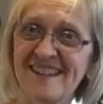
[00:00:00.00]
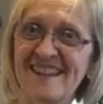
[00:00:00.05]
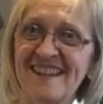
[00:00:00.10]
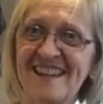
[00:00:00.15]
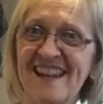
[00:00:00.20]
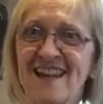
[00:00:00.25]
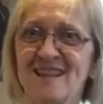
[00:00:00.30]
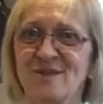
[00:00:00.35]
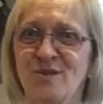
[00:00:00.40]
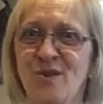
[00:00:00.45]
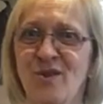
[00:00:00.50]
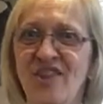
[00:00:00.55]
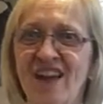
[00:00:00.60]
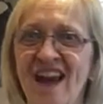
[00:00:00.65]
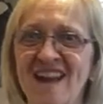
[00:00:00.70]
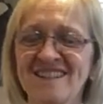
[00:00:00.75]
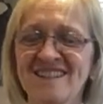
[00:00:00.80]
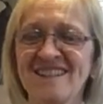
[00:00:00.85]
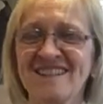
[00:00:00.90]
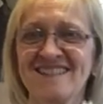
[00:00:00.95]
Guess what
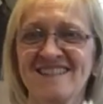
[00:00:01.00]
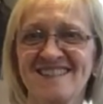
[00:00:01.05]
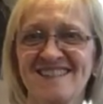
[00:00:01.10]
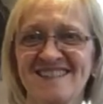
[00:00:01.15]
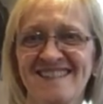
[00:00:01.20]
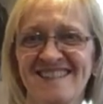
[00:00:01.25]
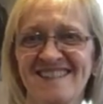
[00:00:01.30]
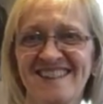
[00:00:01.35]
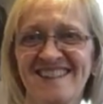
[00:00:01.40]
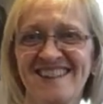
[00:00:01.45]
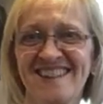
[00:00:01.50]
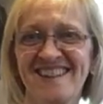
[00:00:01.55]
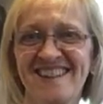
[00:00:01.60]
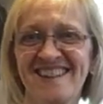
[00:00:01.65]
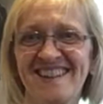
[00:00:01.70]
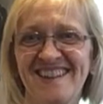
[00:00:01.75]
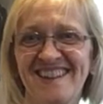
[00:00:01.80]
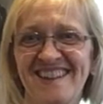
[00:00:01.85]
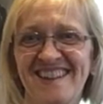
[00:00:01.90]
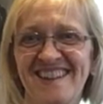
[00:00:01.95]
that is?
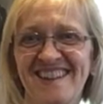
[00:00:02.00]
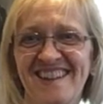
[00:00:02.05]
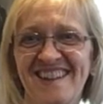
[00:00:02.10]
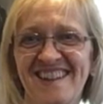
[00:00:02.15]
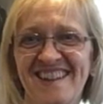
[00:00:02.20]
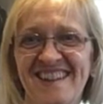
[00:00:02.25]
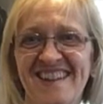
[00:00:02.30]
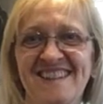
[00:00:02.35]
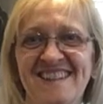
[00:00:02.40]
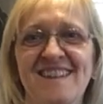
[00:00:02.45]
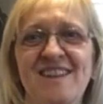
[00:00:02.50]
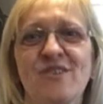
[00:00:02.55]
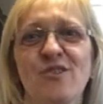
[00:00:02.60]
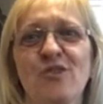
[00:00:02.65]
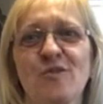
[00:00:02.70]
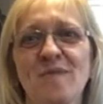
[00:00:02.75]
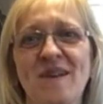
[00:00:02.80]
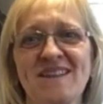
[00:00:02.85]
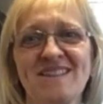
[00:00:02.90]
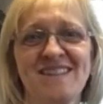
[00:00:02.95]
It's an
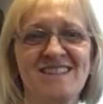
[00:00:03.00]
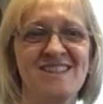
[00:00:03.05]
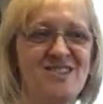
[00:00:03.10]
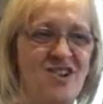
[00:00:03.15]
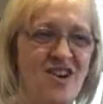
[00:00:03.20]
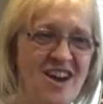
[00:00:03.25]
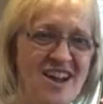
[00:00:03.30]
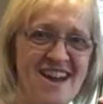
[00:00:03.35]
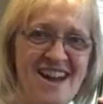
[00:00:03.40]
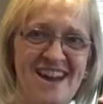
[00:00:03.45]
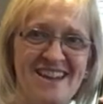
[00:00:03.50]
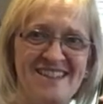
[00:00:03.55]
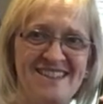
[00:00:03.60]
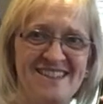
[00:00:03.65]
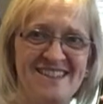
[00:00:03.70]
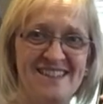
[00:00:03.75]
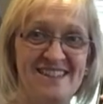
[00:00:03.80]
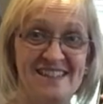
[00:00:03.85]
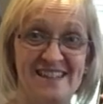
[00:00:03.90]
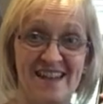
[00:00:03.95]
augmented triad.
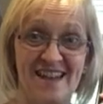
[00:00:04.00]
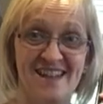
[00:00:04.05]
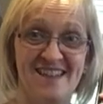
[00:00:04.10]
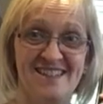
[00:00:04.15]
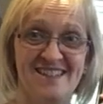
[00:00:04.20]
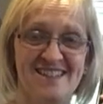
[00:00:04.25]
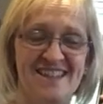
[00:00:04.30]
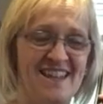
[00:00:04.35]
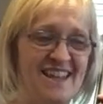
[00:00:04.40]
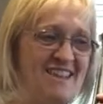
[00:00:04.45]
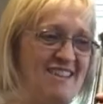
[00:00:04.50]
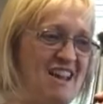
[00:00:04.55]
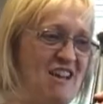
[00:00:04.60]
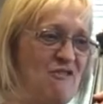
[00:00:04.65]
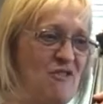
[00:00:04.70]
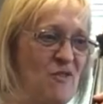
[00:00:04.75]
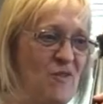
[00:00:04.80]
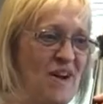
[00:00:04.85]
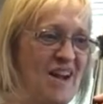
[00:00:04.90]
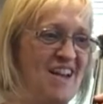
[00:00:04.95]
Yes,
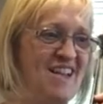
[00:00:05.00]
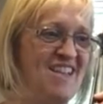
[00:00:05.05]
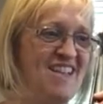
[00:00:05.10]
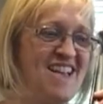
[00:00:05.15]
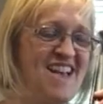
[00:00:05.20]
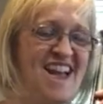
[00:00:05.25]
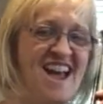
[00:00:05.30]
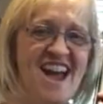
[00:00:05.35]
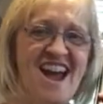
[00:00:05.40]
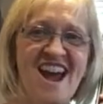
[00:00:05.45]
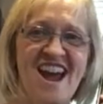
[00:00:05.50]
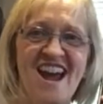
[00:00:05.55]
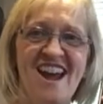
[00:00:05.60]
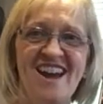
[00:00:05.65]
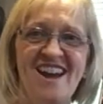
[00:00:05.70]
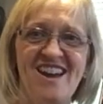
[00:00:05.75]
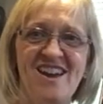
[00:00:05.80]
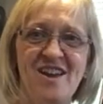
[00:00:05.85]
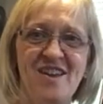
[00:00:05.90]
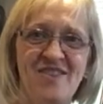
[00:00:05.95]
everywhere.
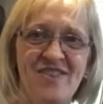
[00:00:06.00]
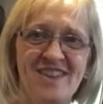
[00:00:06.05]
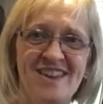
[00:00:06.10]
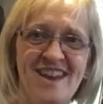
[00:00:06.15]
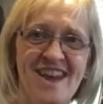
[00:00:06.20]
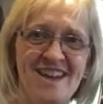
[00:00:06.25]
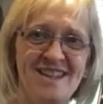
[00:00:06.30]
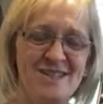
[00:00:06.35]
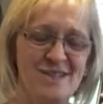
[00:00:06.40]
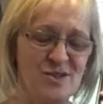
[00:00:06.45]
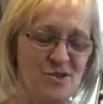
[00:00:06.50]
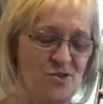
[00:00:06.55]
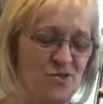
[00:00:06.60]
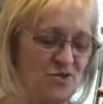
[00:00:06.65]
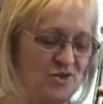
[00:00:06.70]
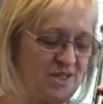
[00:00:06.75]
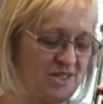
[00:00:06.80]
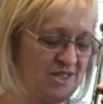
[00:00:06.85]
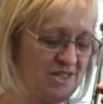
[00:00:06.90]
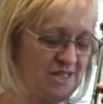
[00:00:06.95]
The next chord
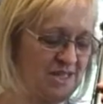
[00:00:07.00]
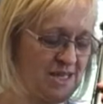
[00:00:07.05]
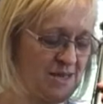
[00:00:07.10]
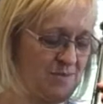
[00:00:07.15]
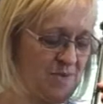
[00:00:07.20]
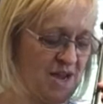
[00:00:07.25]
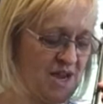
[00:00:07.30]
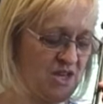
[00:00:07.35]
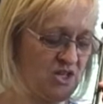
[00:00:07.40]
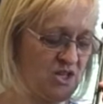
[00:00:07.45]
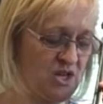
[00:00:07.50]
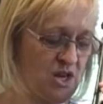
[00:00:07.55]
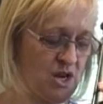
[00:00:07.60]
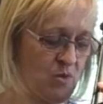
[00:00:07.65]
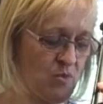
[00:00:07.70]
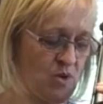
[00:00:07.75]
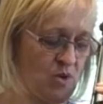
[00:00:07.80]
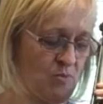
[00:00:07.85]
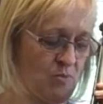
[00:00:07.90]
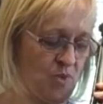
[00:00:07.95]
is C major, and
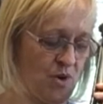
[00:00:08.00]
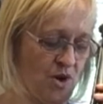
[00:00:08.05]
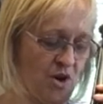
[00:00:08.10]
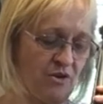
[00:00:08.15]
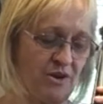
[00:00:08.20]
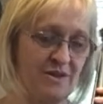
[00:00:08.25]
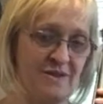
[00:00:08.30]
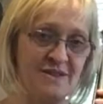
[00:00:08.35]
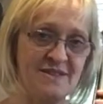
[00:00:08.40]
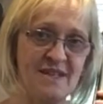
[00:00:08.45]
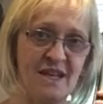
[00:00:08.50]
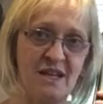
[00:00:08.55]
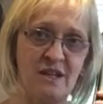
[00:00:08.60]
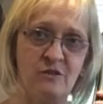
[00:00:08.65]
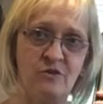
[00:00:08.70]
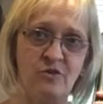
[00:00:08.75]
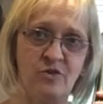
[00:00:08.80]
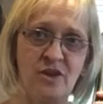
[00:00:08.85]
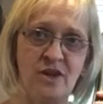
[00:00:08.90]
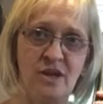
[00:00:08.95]
we're barring the second
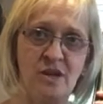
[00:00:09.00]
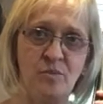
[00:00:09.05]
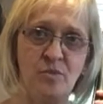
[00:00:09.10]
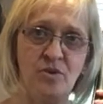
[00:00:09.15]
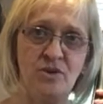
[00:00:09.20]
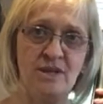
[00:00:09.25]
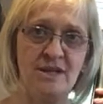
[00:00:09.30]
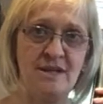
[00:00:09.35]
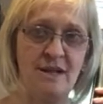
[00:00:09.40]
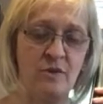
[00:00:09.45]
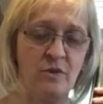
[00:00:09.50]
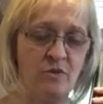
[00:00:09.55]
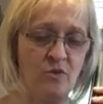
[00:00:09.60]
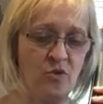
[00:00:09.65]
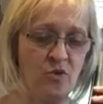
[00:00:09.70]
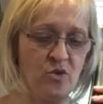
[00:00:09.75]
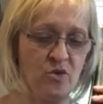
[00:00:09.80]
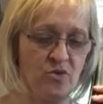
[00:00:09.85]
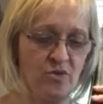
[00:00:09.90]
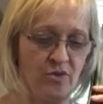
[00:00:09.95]
finger, putting down the
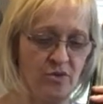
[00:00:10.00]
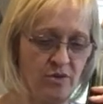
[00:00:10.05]
fourth.